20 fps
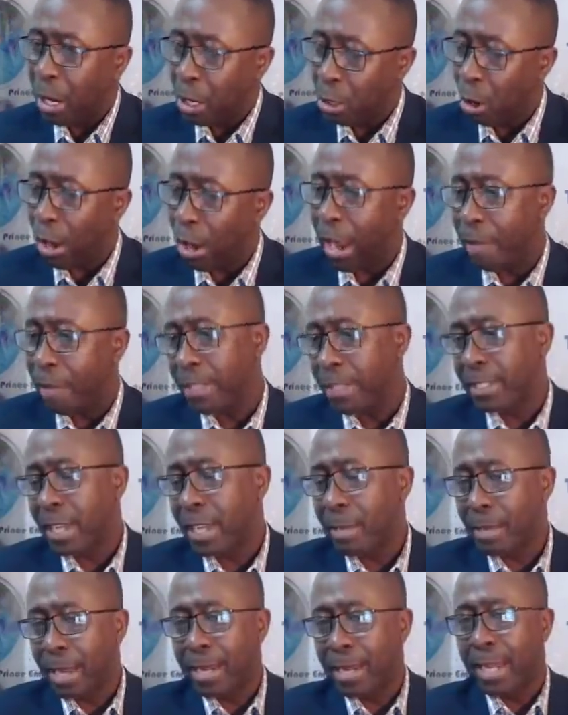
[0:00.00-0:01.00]
Not every
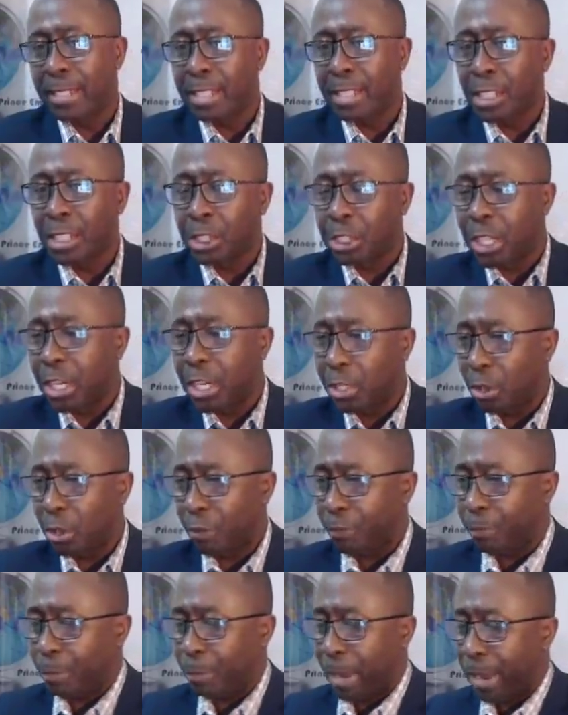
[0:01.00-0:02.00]
time that there's a change
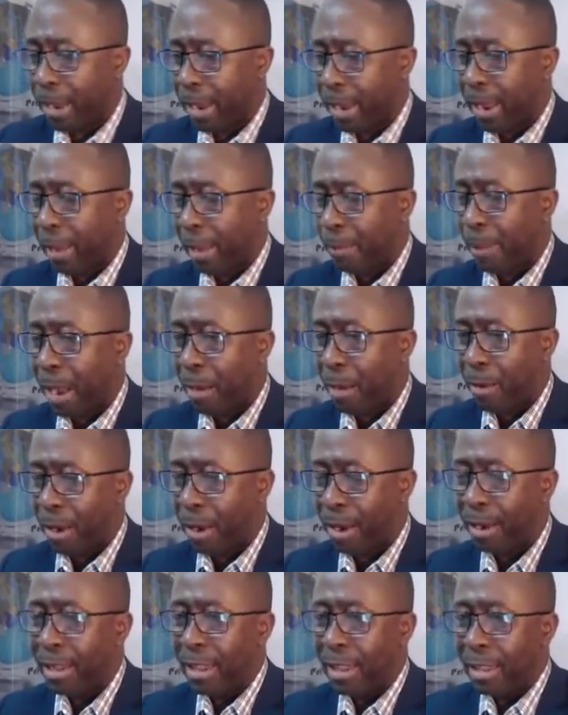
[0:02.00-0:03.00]
of power,